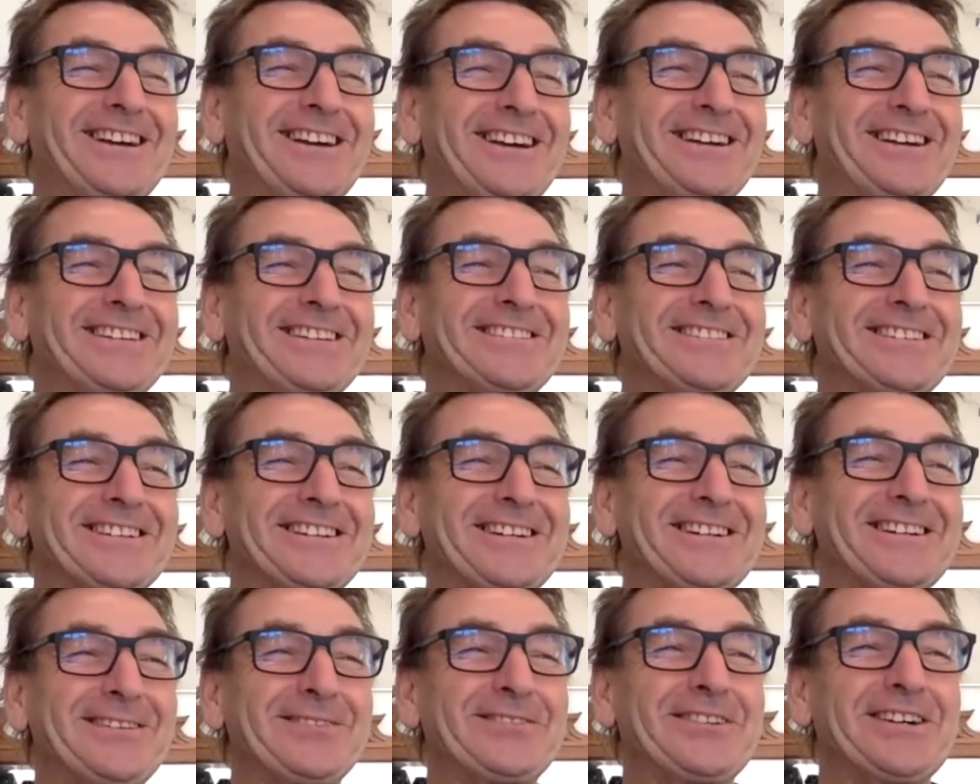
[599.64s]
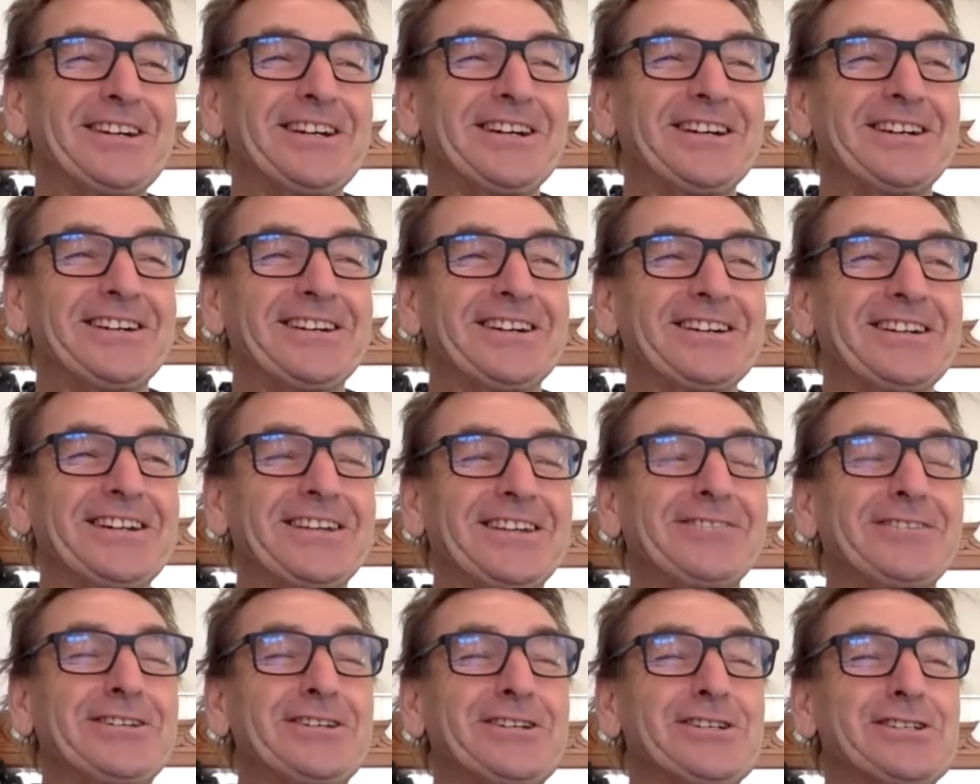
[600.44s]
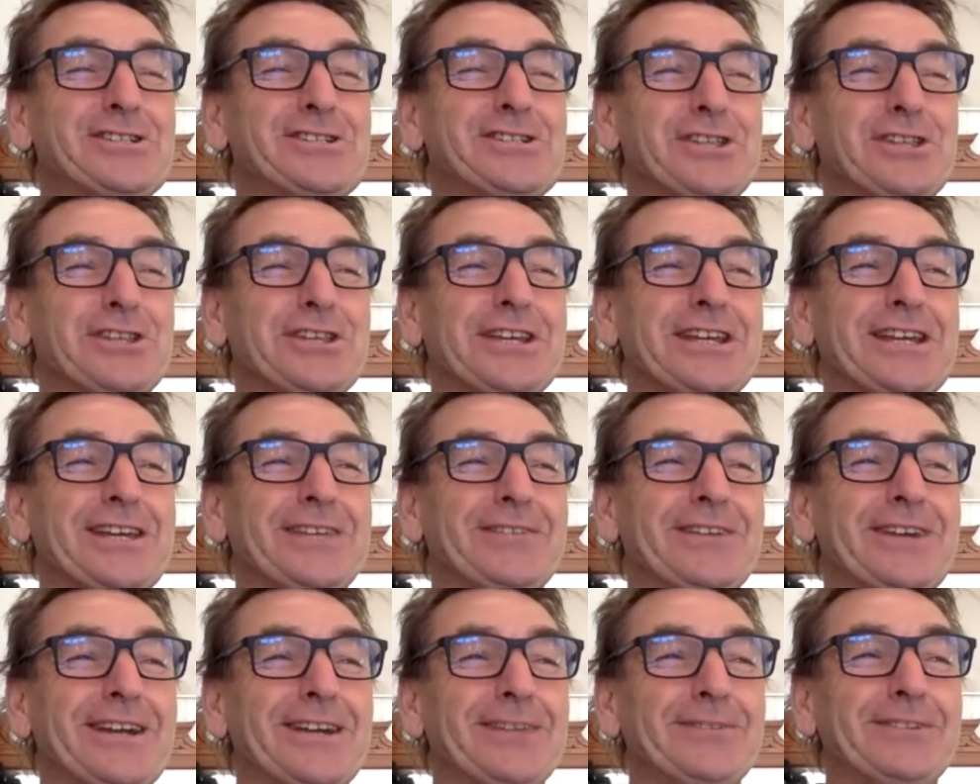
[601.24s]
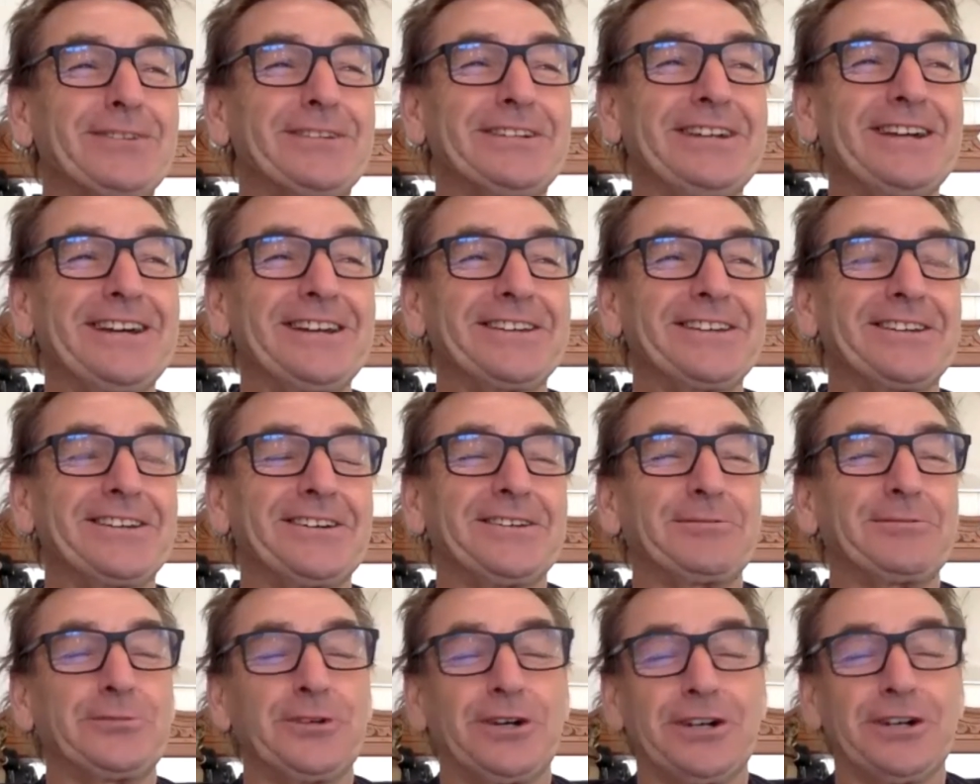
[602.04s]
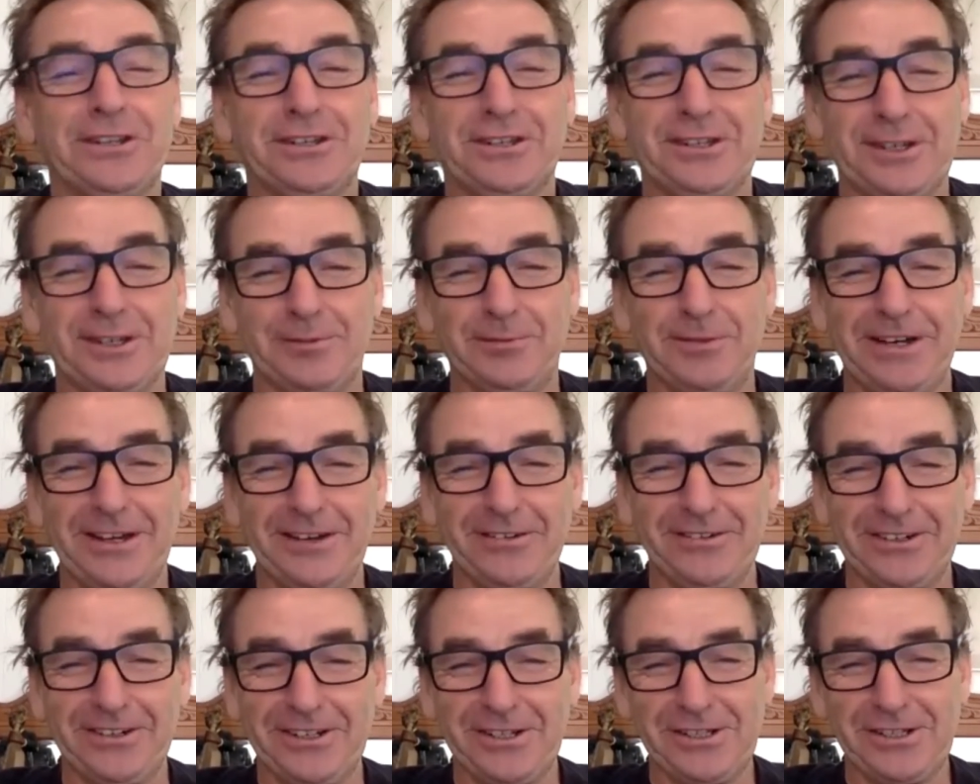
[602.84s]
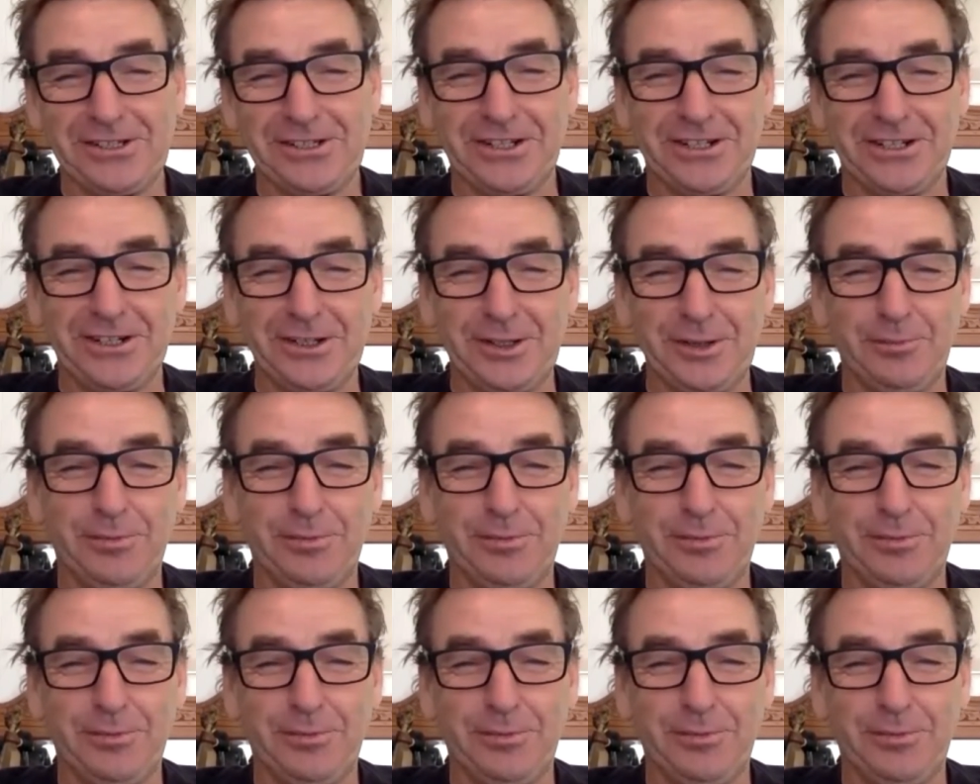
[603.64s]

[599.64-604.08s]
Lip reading: I never used to think about it, but now that I think back when I used to go to the